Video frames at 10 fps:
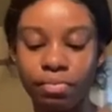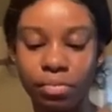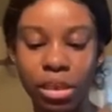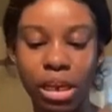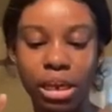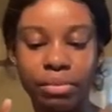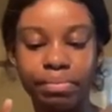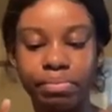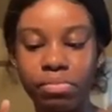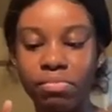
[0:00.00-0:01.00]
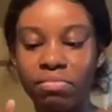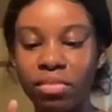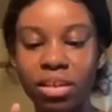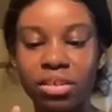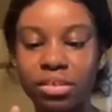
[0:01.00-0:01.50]
Like,
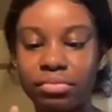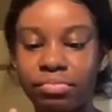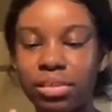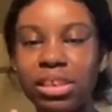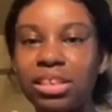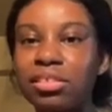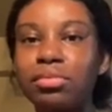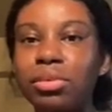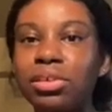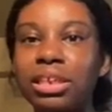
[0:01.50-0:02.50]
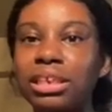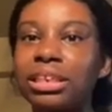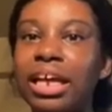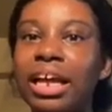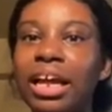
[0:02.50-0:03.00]
it doesn't work like
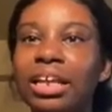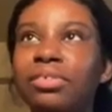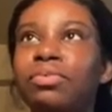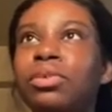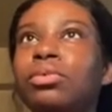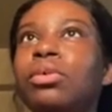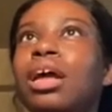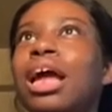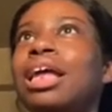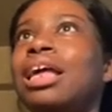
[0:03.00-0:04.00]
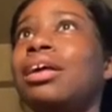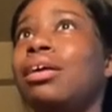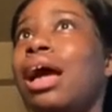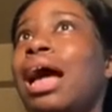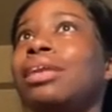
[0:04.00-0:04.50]
that. And if you,
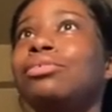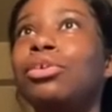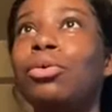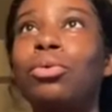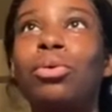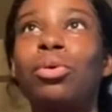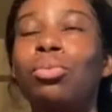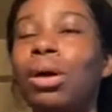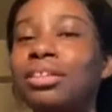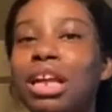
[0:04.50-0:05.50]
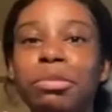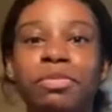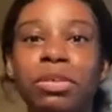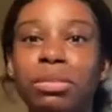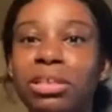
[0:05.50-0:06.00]
I don't know what type of
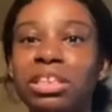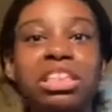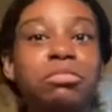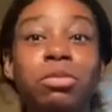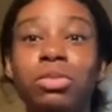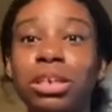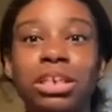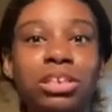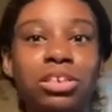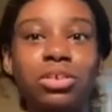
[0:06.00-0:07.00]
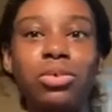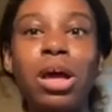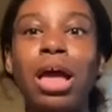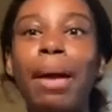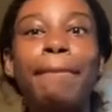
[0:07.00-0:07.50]
females he's been running into,
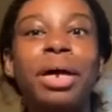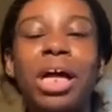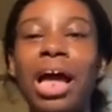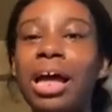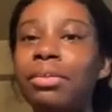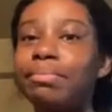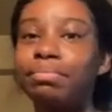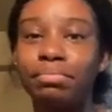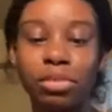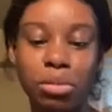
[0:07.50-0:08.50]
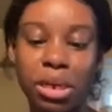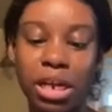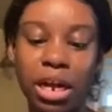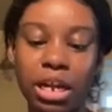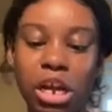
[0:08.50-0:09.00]
but oh my
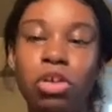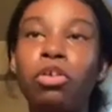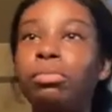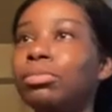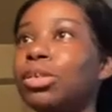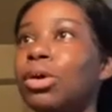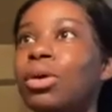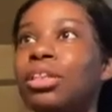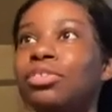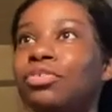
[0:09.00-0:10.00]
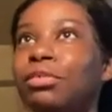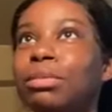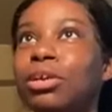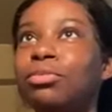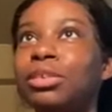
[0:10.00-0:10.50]
God, I hope no other
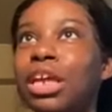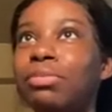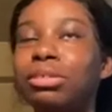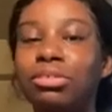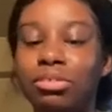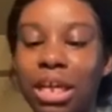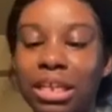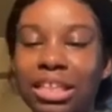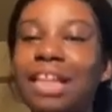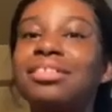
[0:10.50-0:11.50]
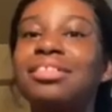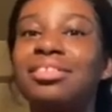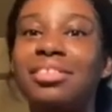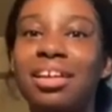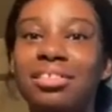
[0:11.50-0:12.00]
female would ever do that. That's
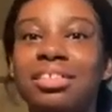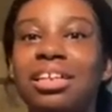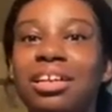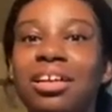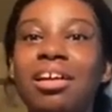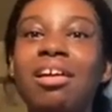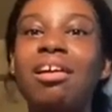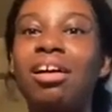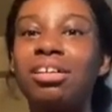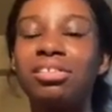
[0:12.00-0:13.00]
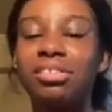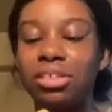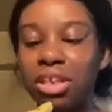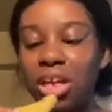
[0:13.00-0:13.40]
disgusting, honestly.